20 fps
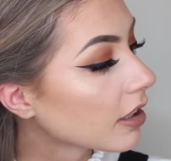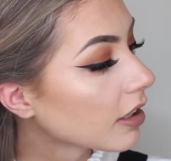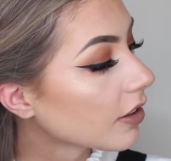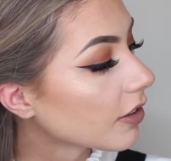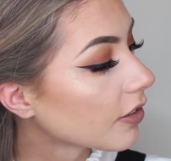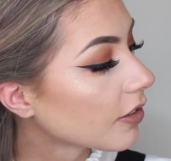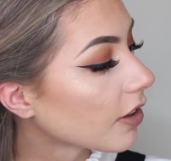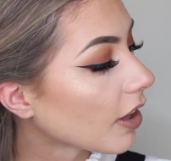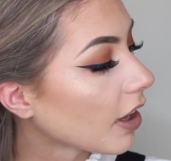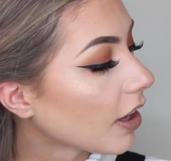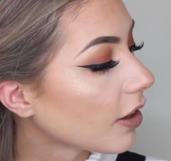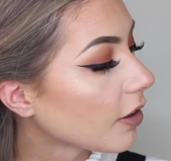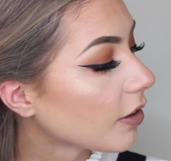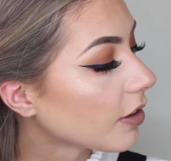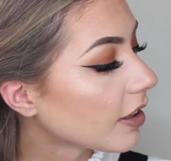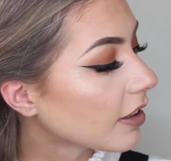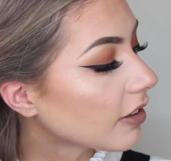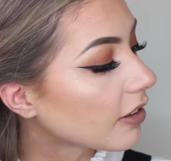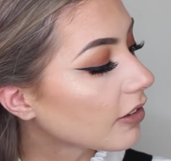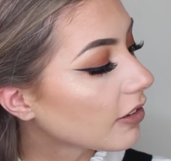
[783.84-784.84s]
So
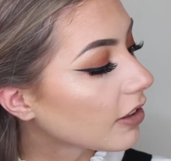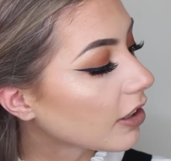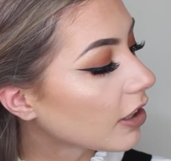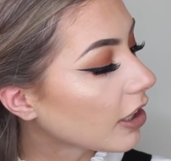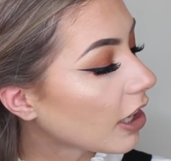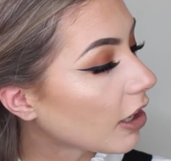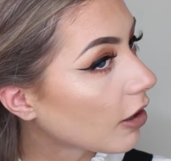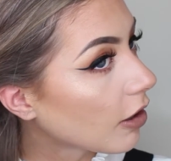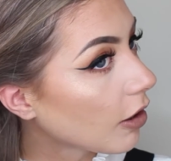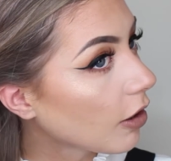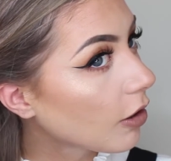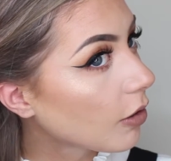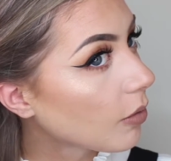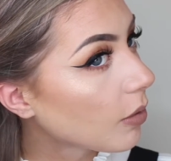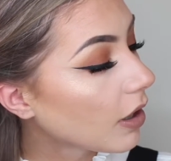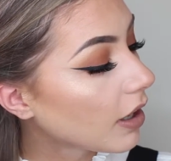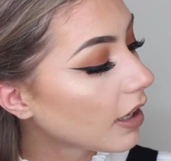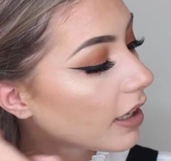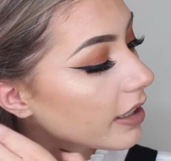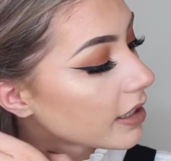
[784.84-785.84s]
this is going to go
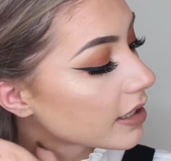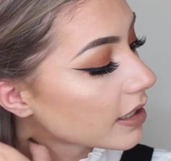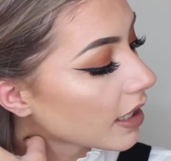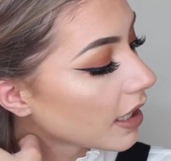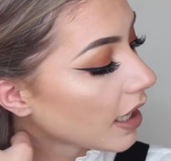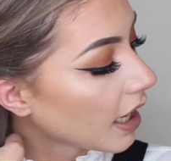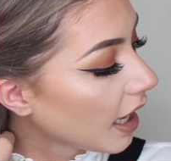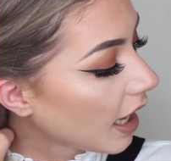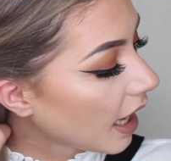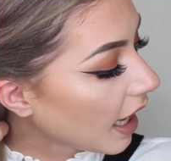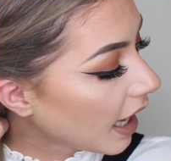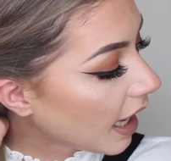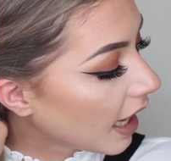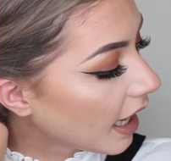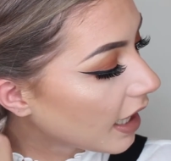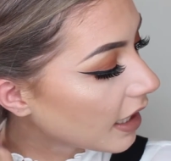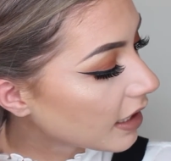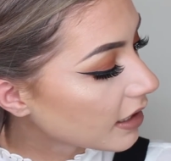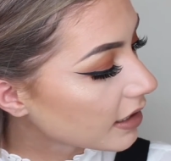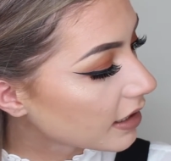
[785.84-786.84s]
clockwise,
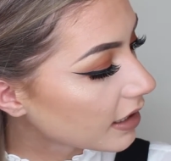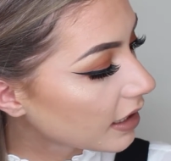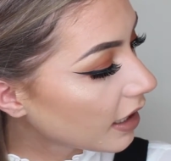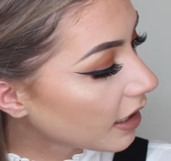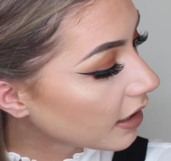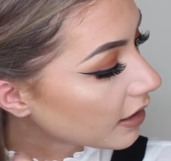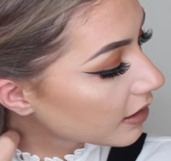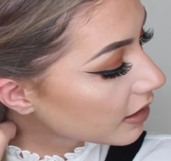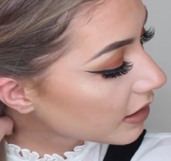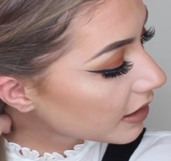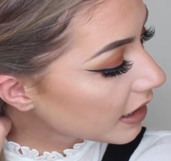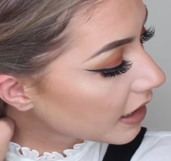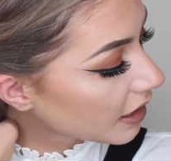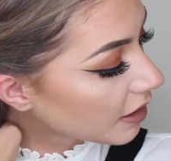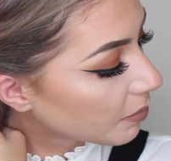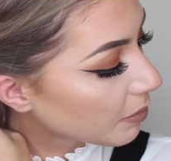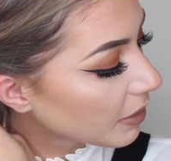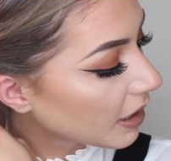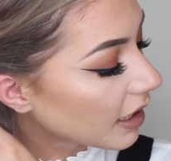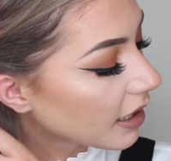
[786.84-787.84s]
and the
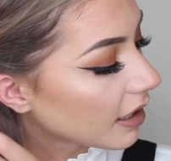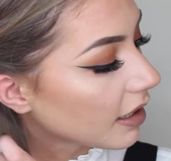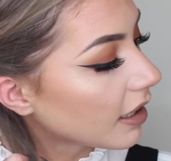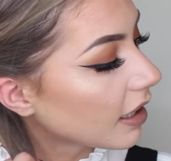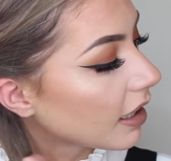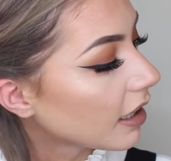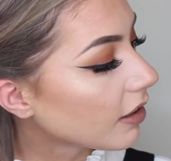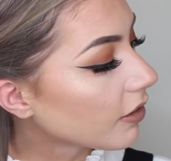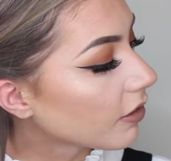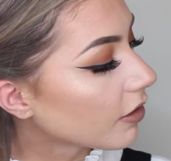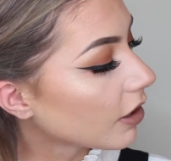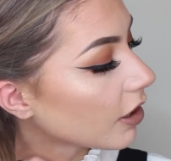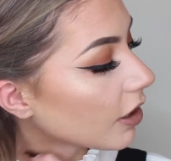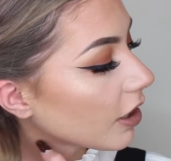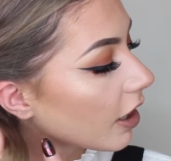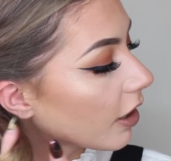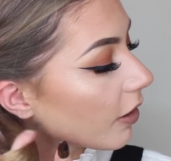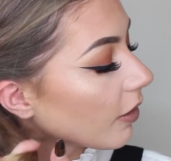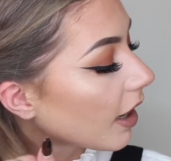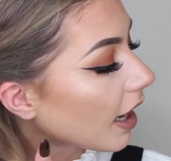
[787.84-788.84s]
underneath bit is going to
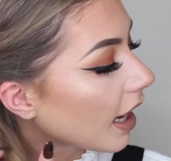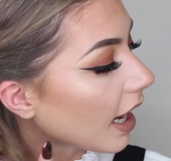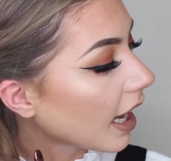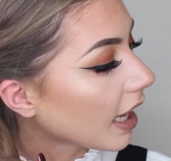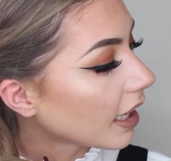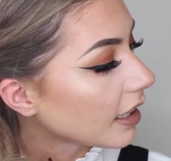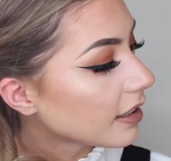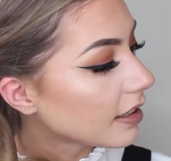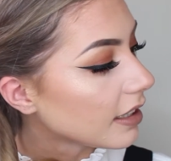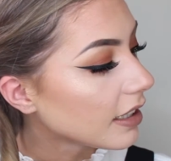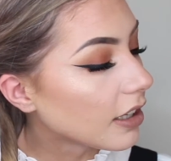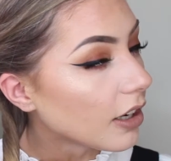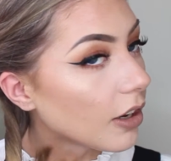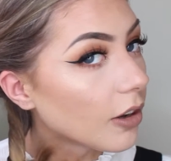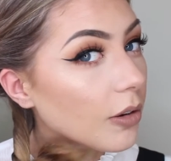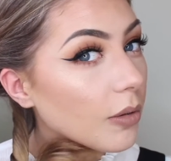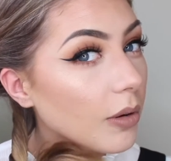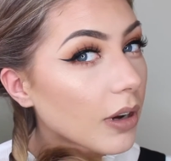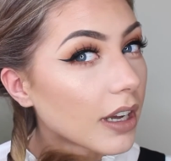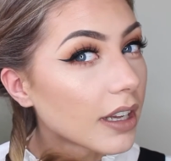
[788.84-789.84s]
go
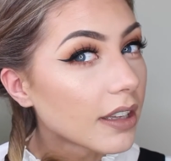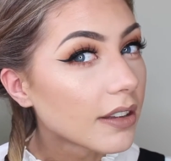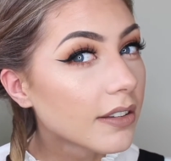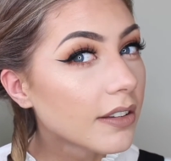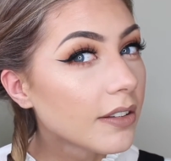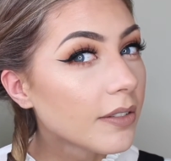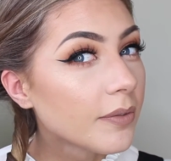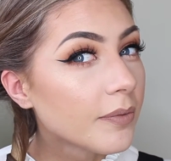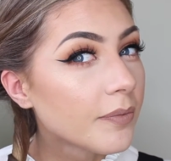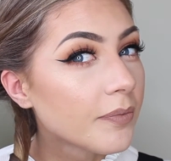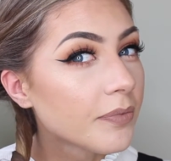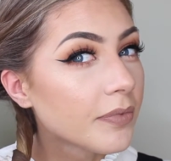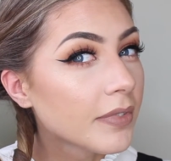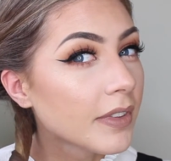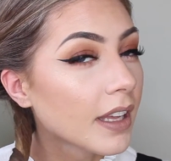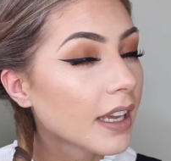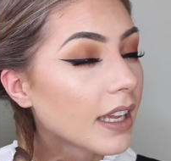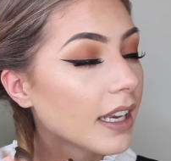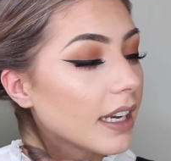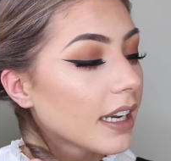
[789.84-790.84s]
anti-clockwise.
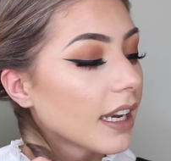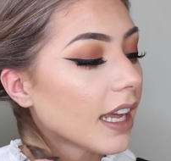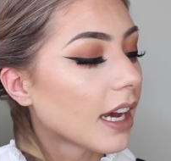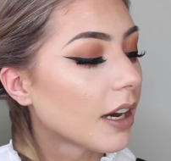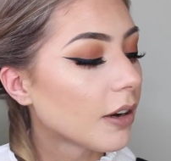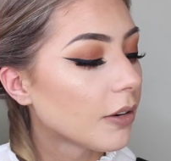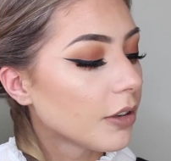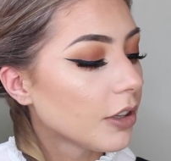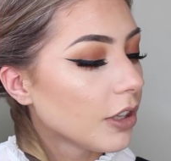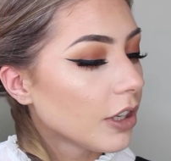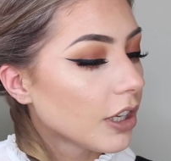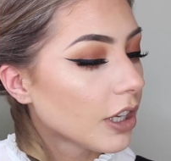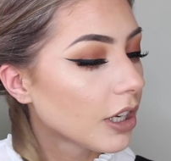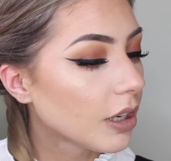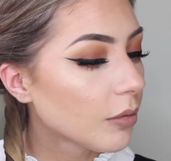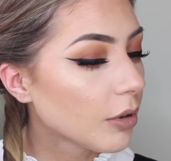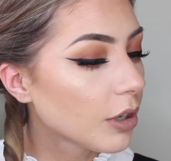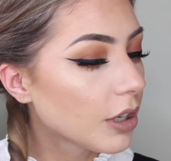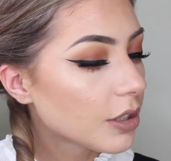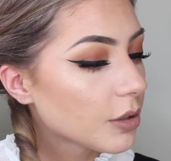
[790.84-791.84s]
Now you're going
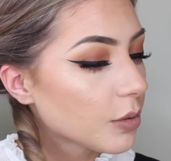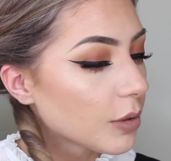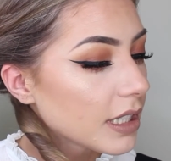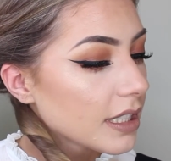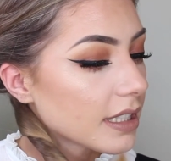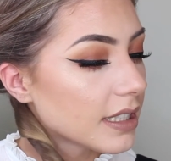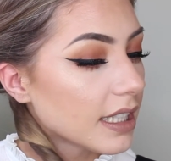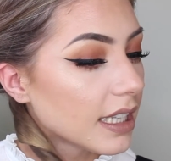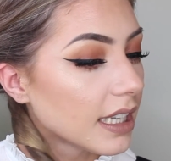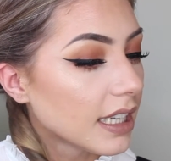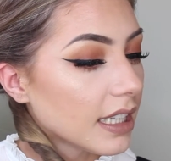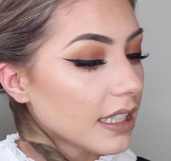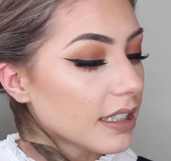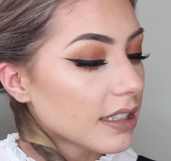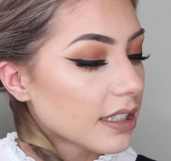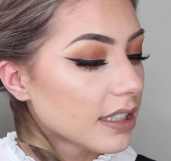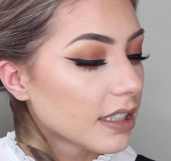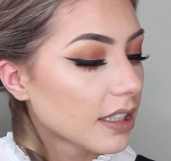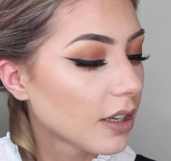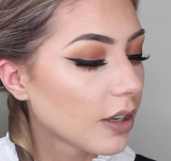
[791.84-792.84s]
to want to twist
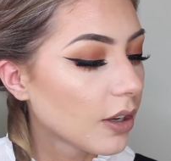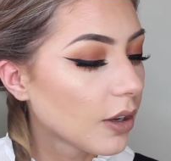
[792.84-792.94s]
these